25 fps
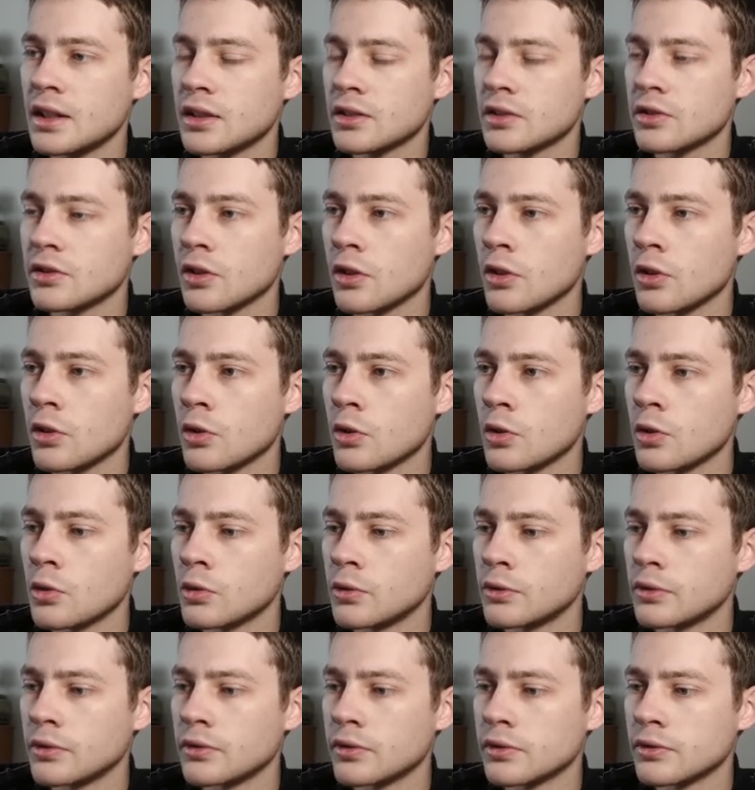
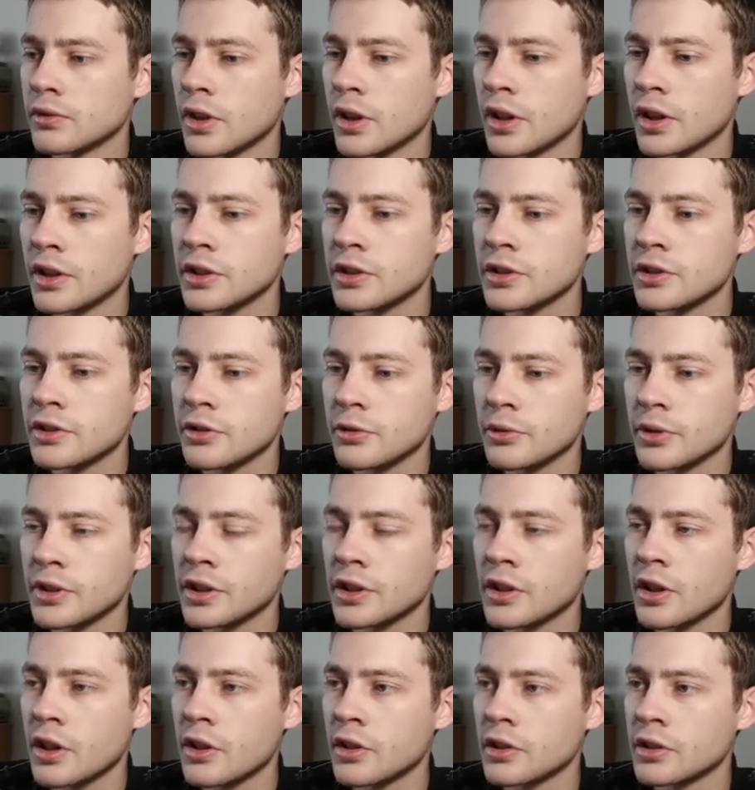so
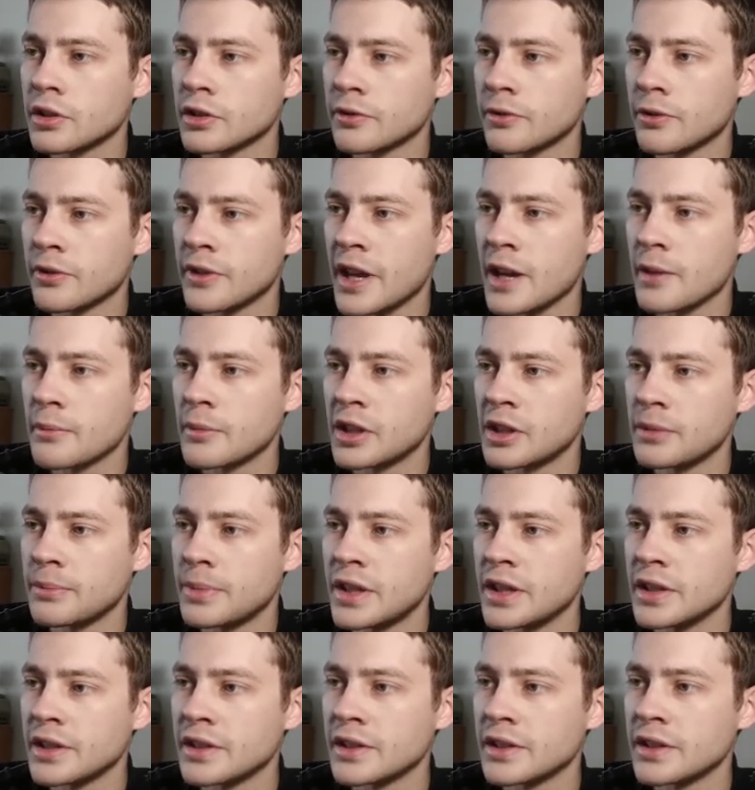$120 for that many
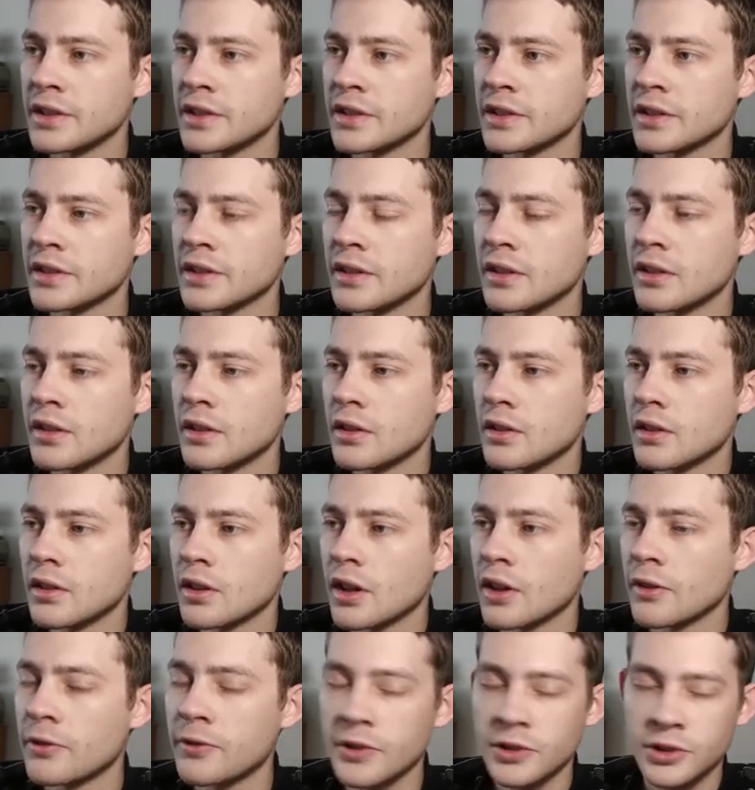pieces,
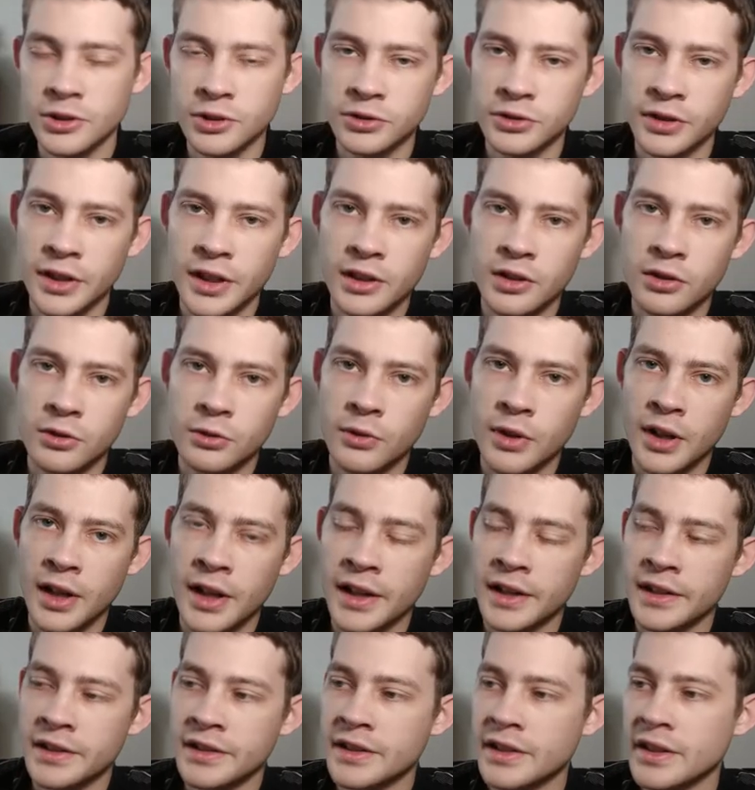official
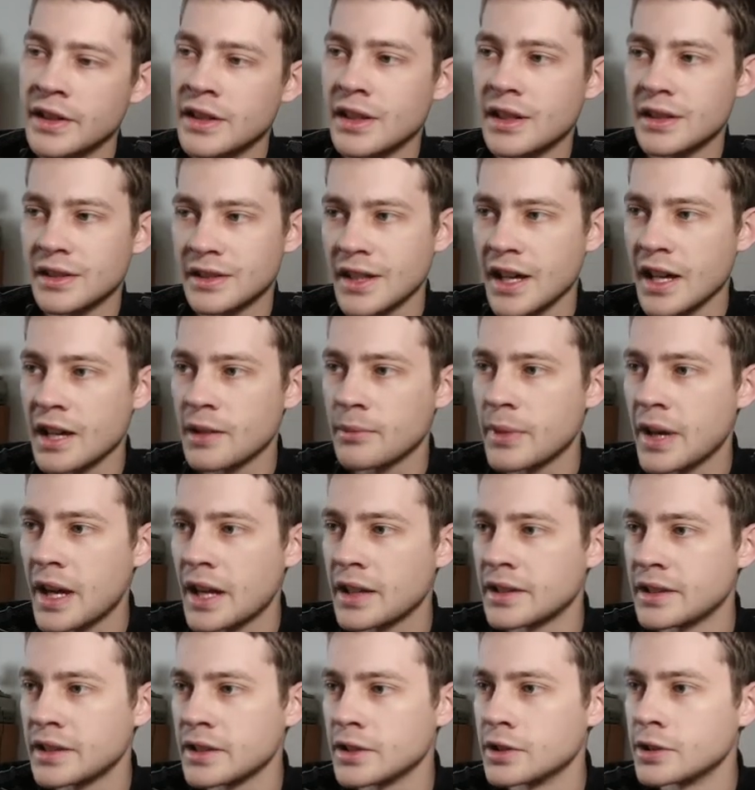LEGO-wise, not a
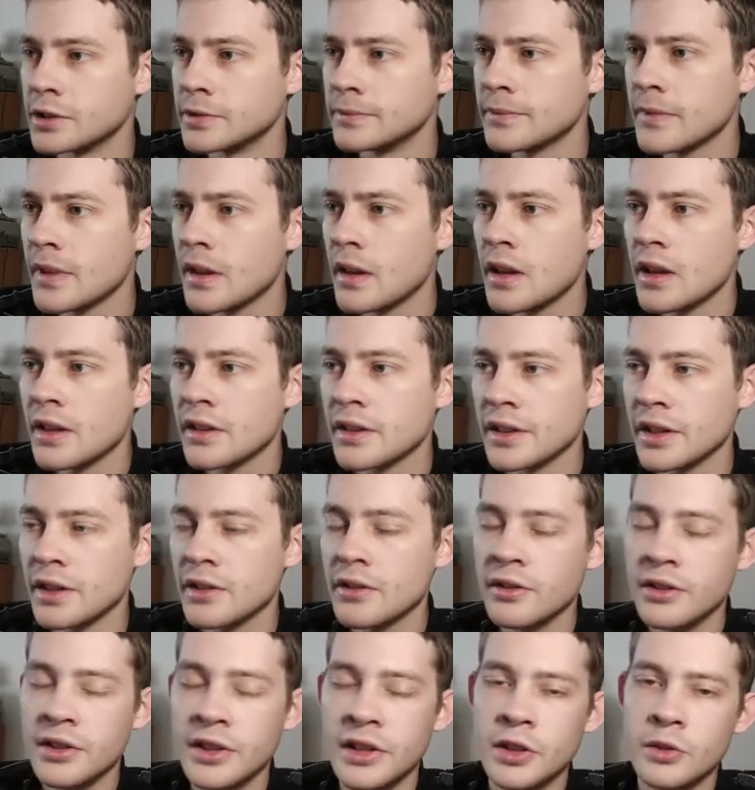bad deal. The
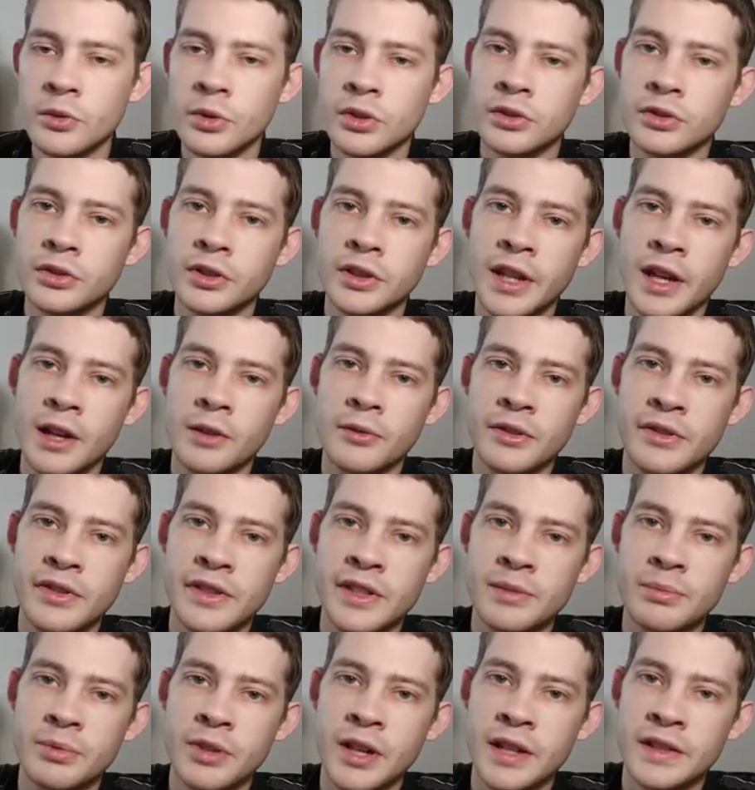other thing you want to look at with
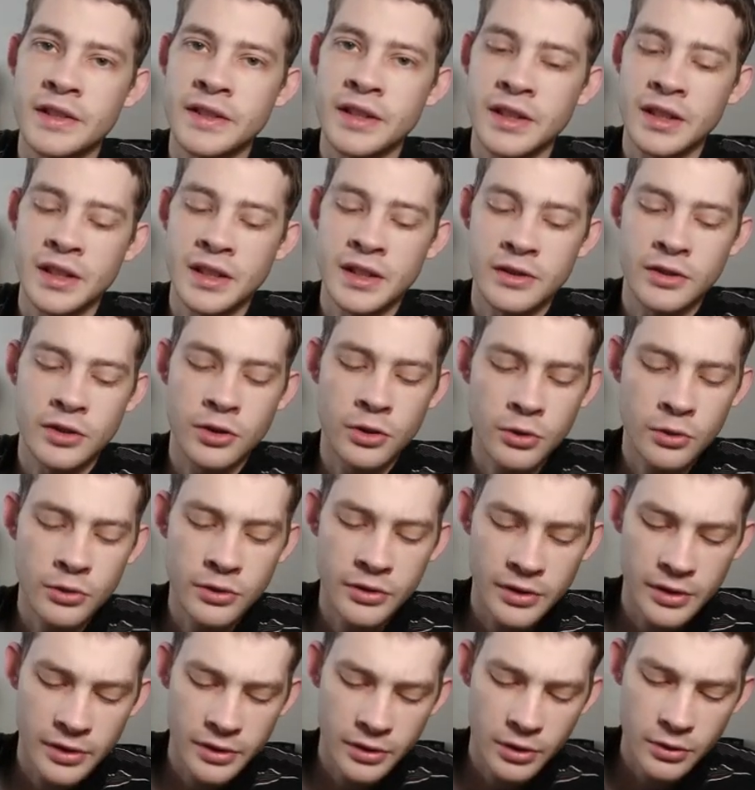this pricing is
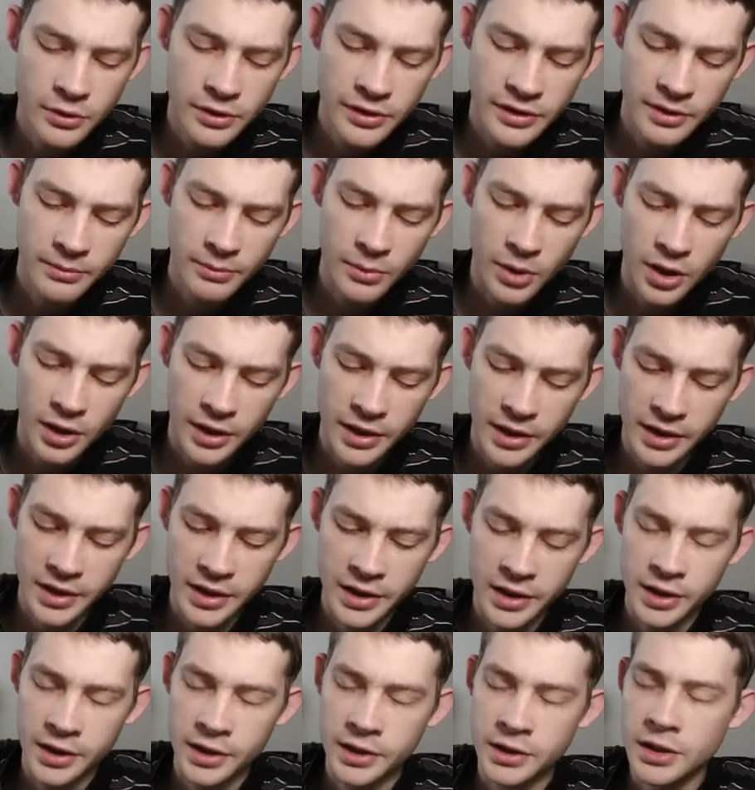who is the market
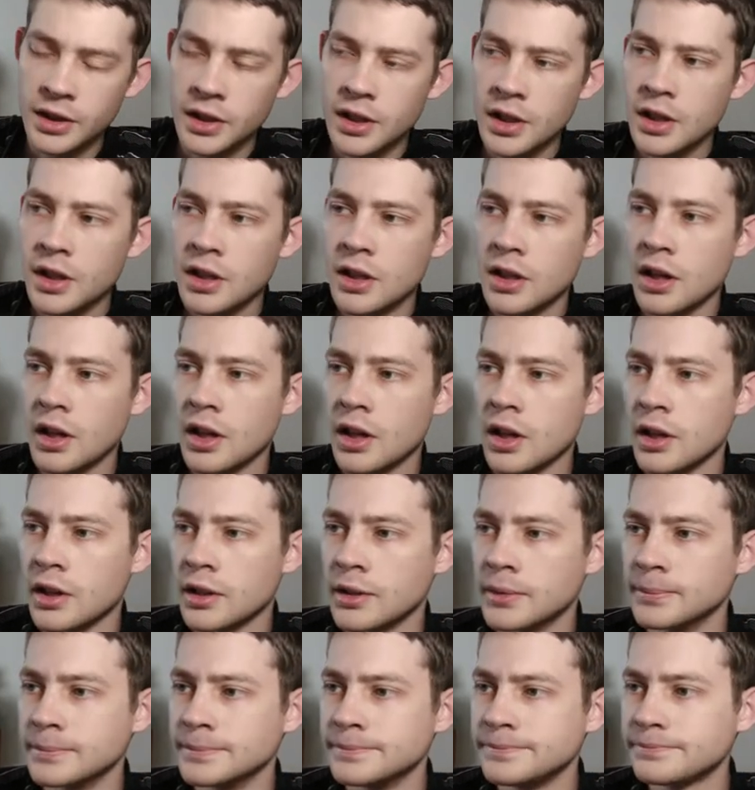here.
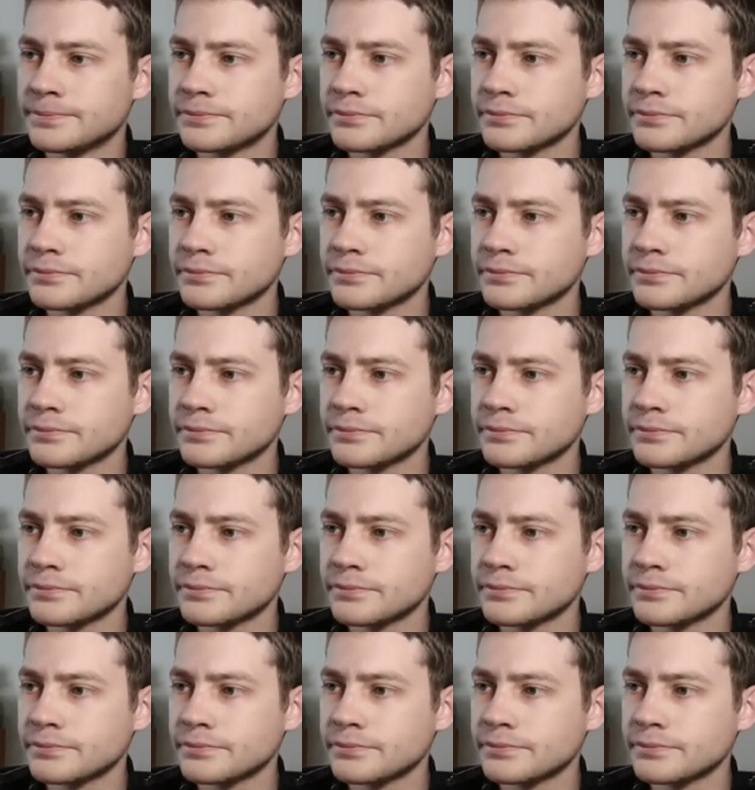And